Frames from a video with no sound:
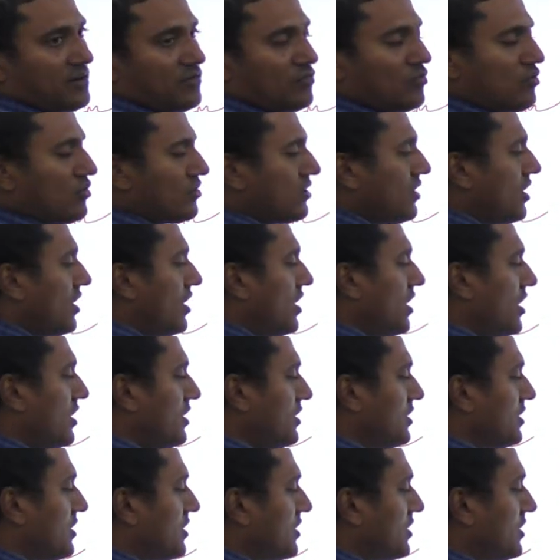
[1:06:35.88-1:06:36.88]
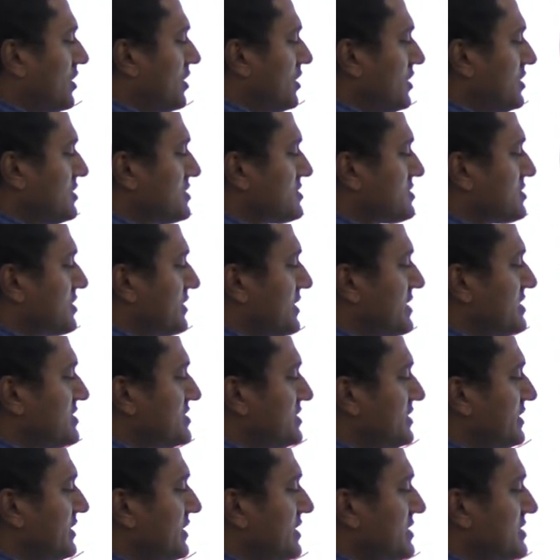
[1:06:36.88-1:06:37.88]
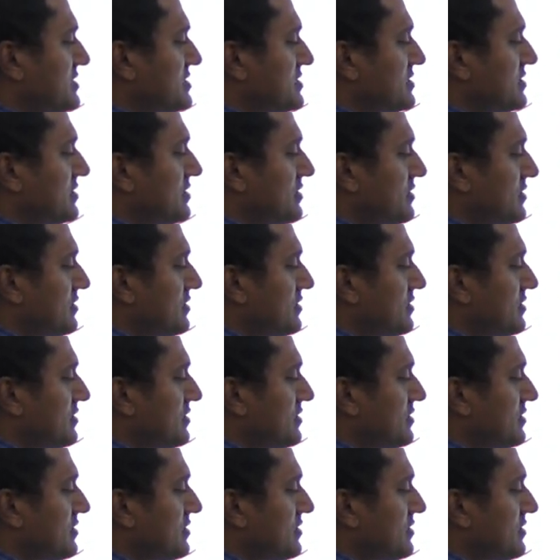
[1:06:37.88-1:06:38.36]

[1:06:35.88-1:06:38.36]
overall Earth's density is?